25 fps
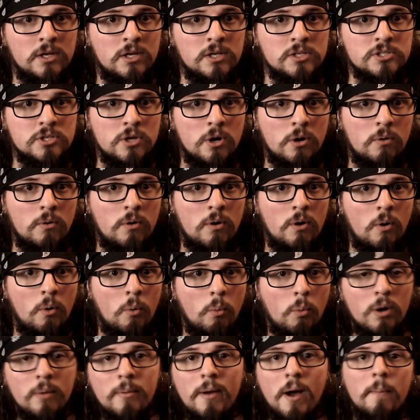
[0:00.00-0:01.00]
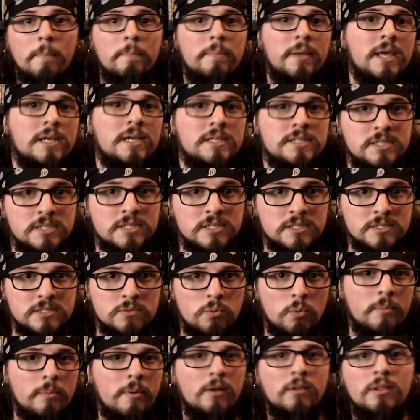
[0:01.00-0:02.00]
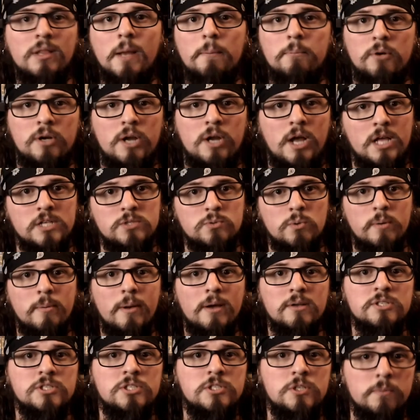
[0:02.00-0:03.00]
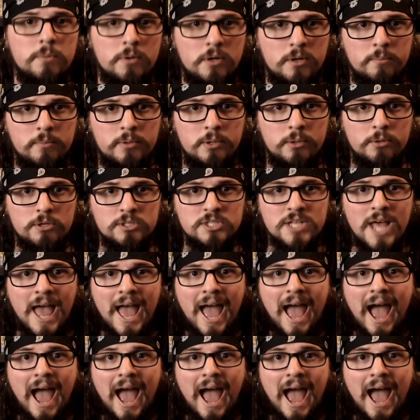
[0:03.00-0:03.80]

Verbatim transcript: So what about pixies? What about leprechauns? What about supercomputers?